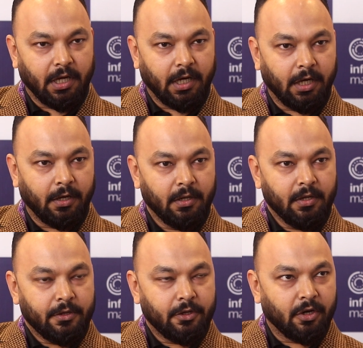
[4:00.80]
uh,
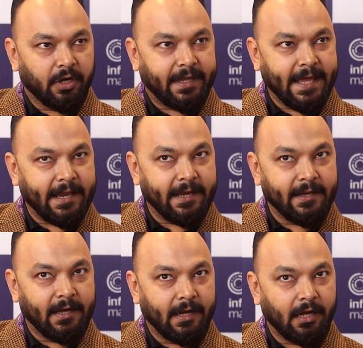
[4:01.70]
you know
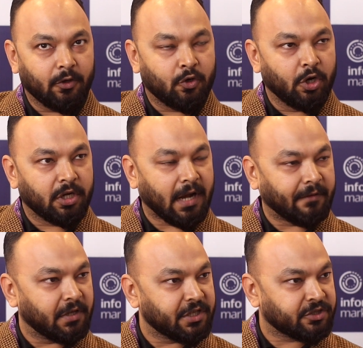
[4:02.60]
getting uh, good
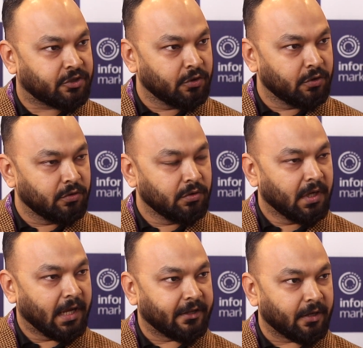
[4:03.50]
travelers to
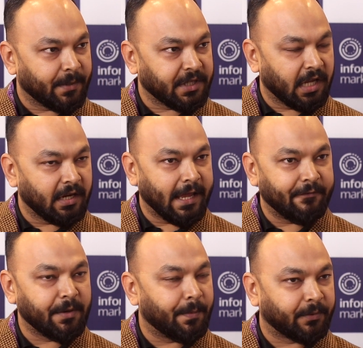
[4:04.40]
Azerbaijan.
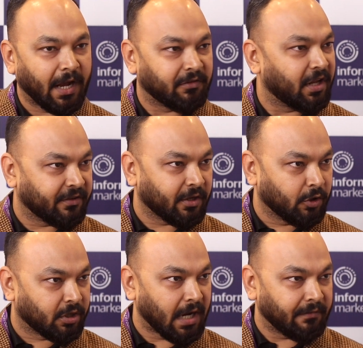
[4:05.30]
Every traveler is a
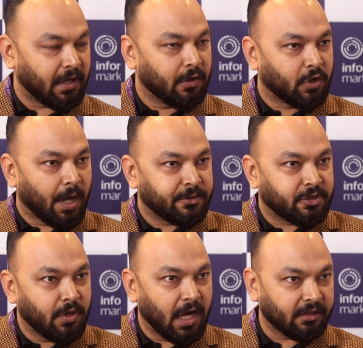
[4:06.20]
good traveler who comes
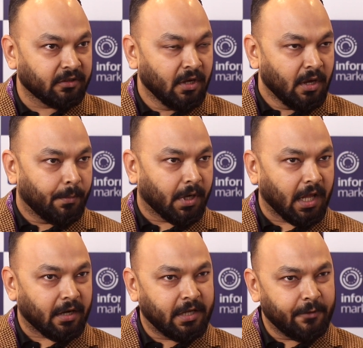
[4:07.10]
to us, but
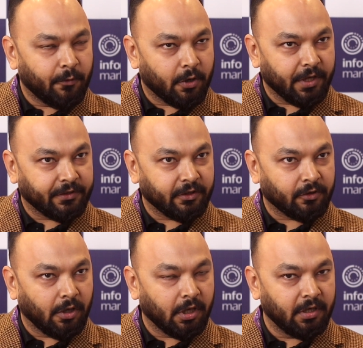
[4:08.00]
our key focus is
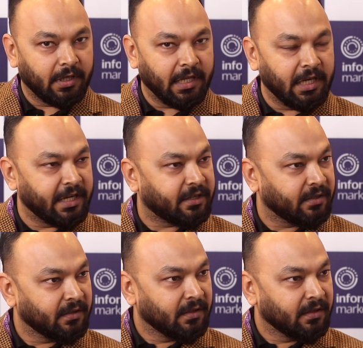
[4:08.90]
on elite